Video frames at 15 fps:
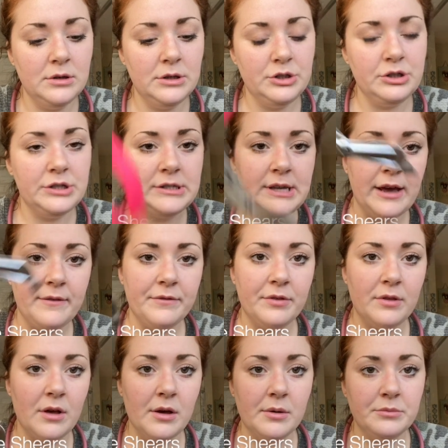Just have
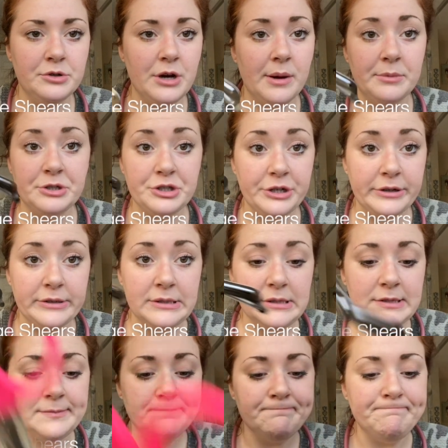some trauma shears.
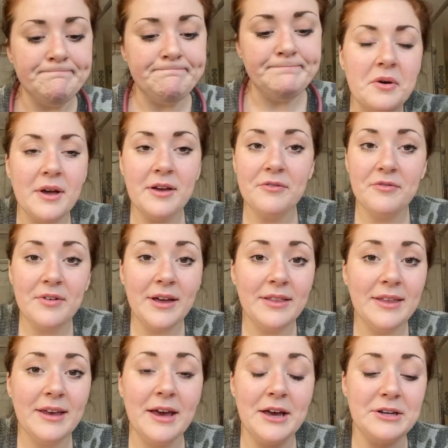Okay,
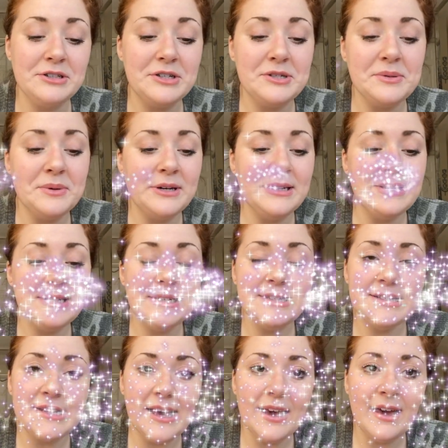finally, I just wanted to
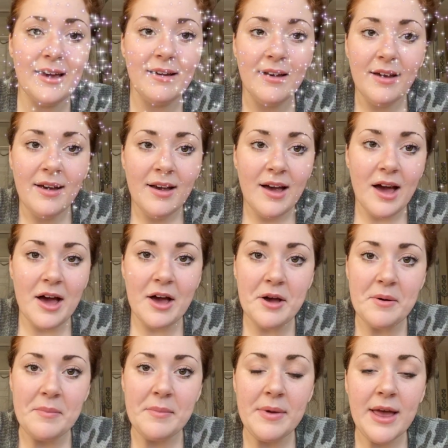say,
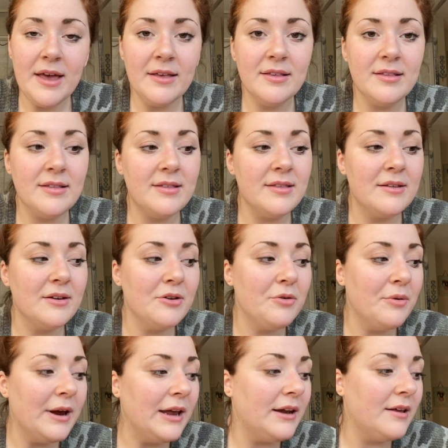um, as
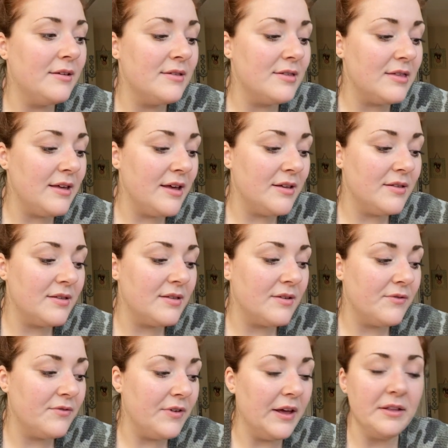great as these
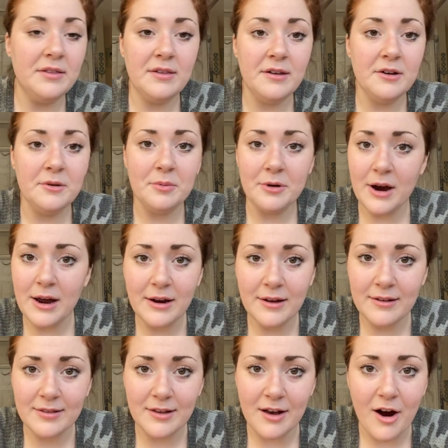fancier
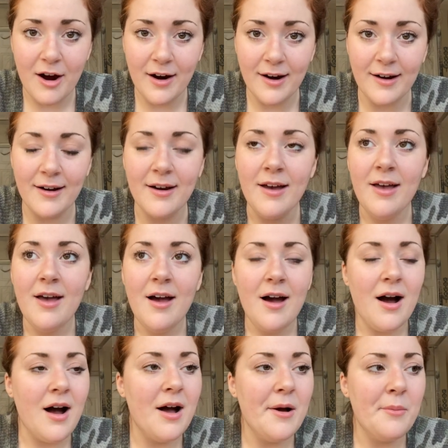products are,
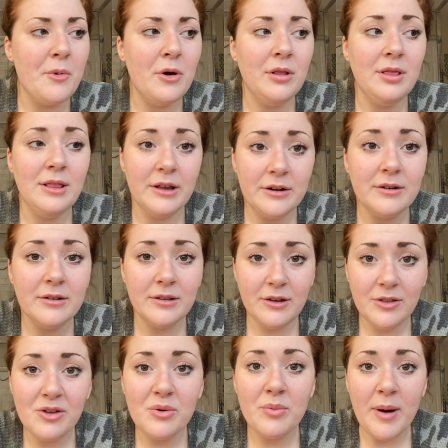um,
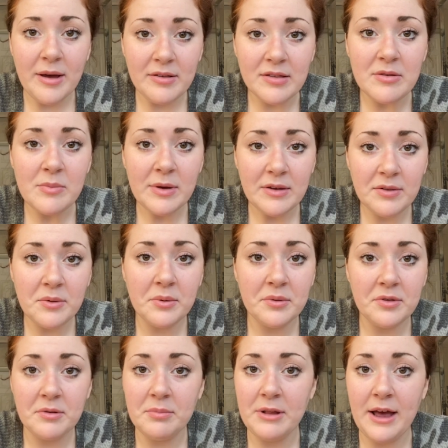literally the rest of my
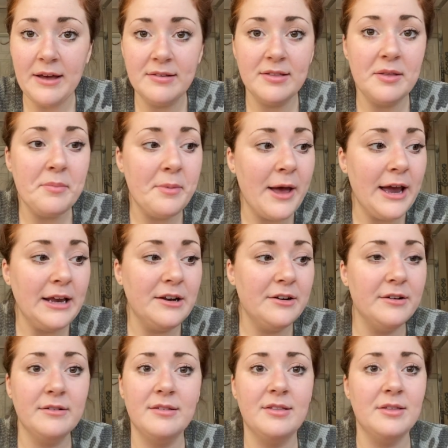school supplies, the
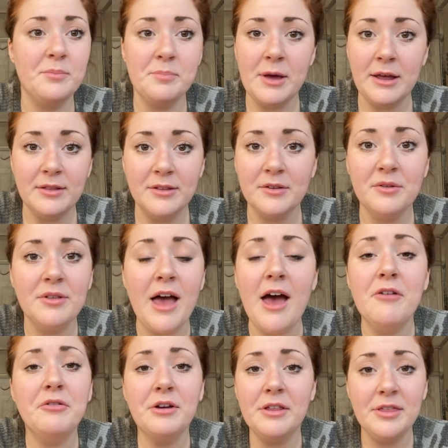binders, the pencils,
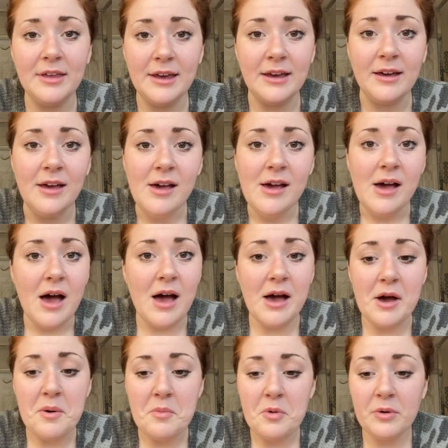everything
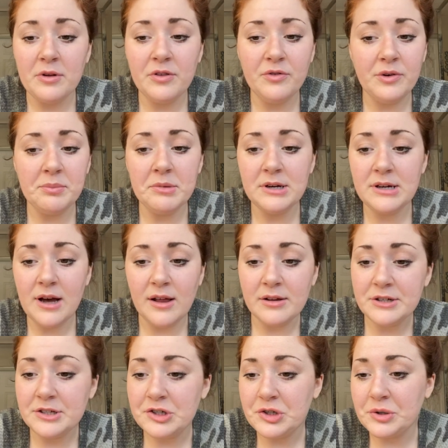um, was from the
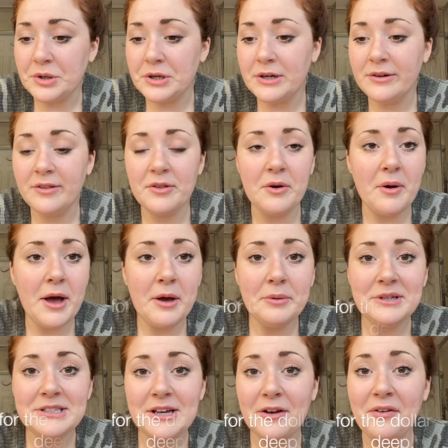dollar store. So I
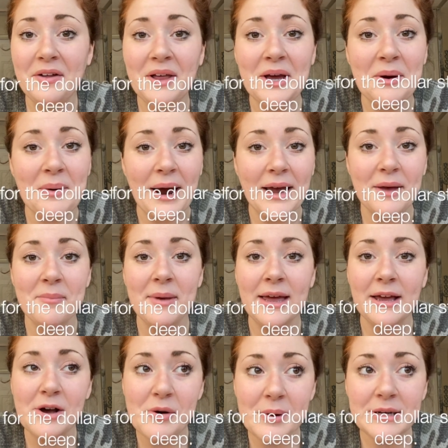would definitely
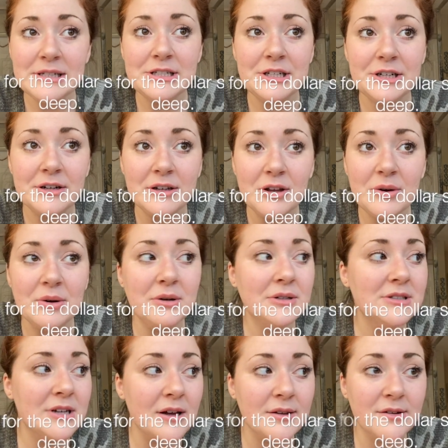recommend going to your
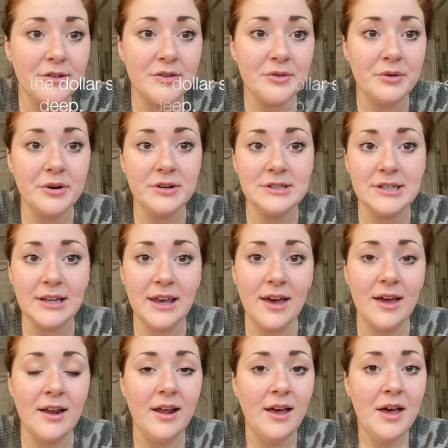local dollar store to
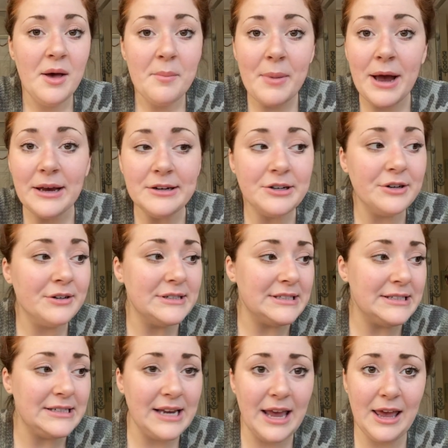get
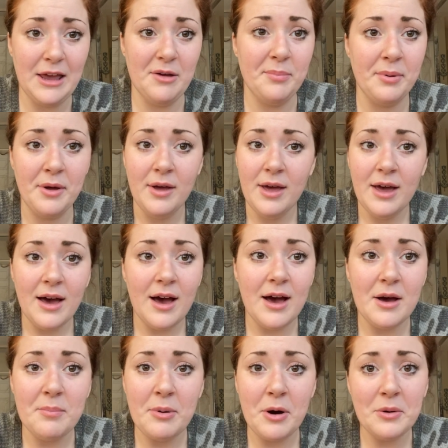binders, tape,
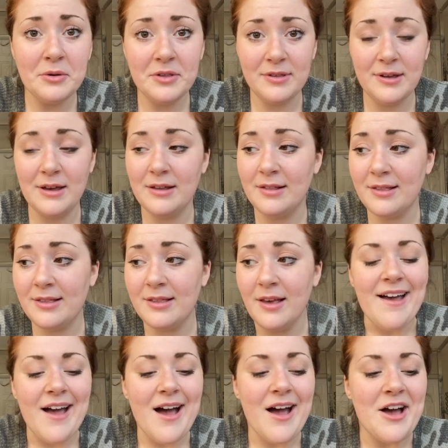uh, post-its,
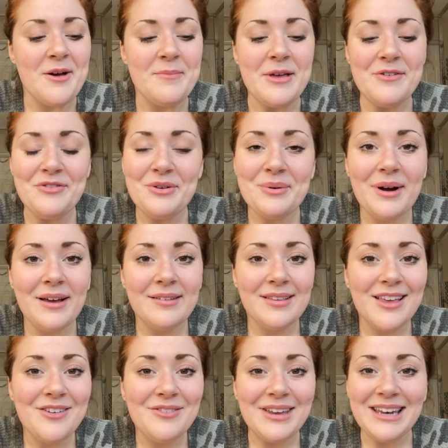um, if you guys
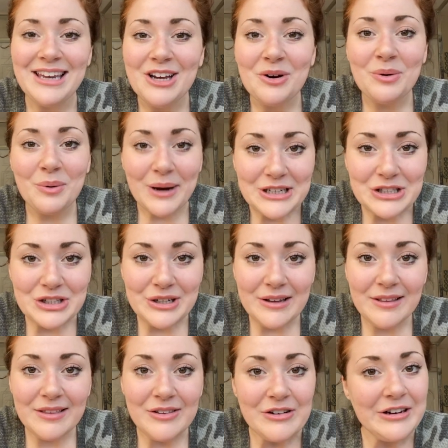have any
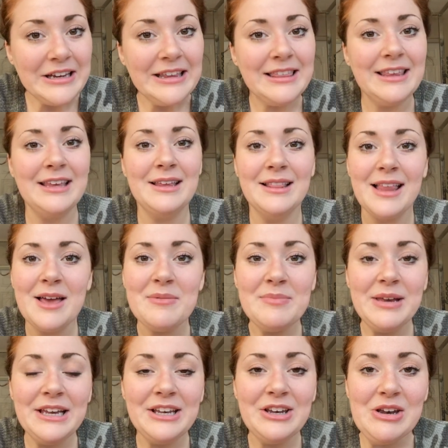questions or anything, let
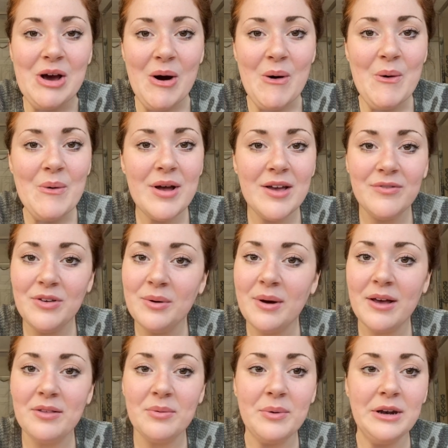me know. If you
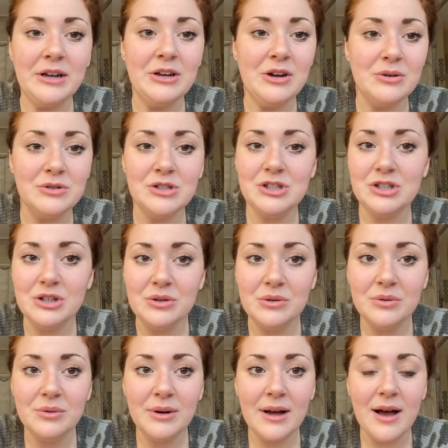guys want to know
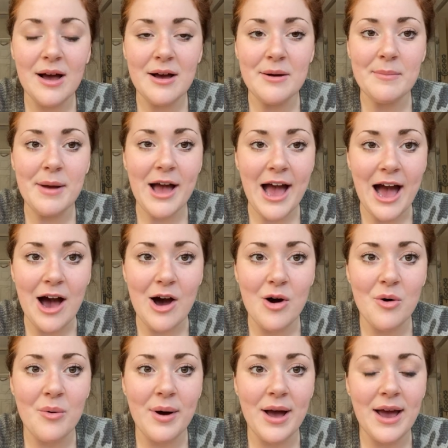too um,
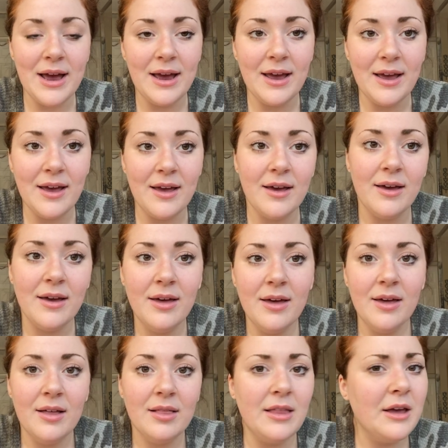how I,
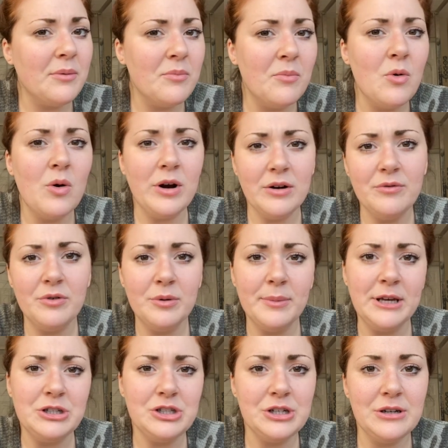like more
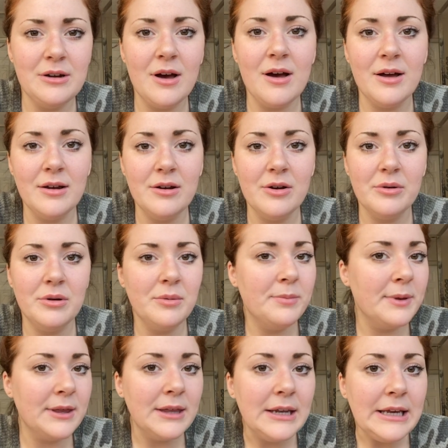information on
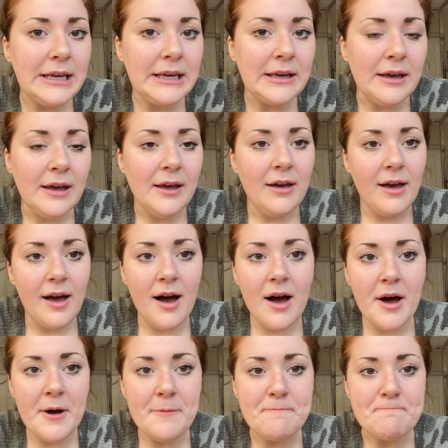Notability
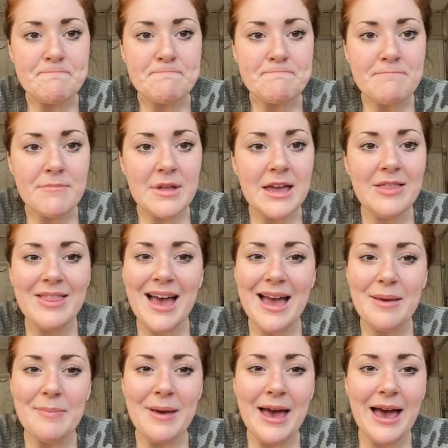um, and the
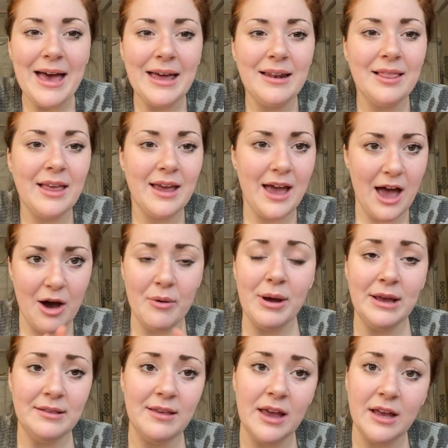iPad, like how
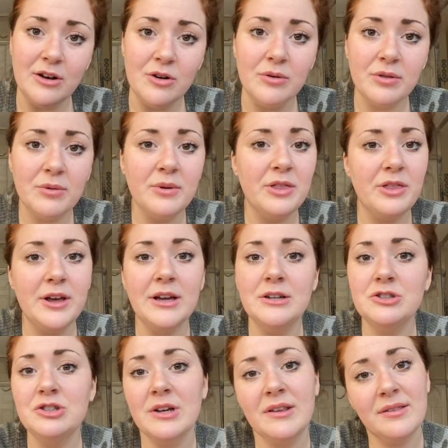I take notes with
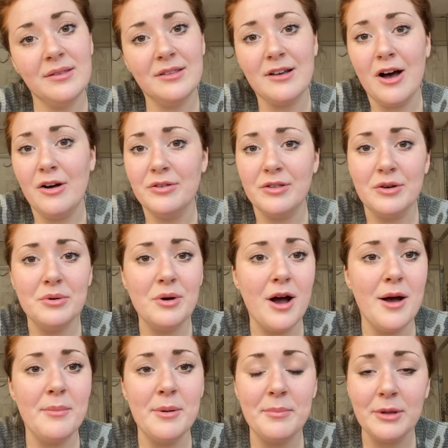it, just also
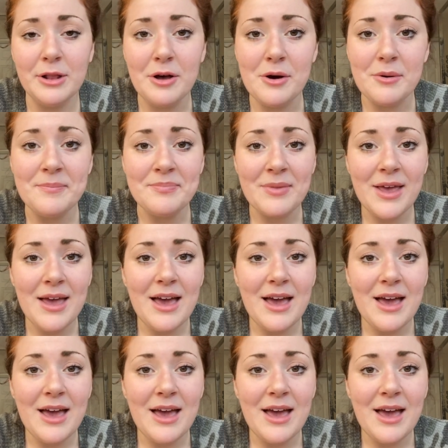comment below.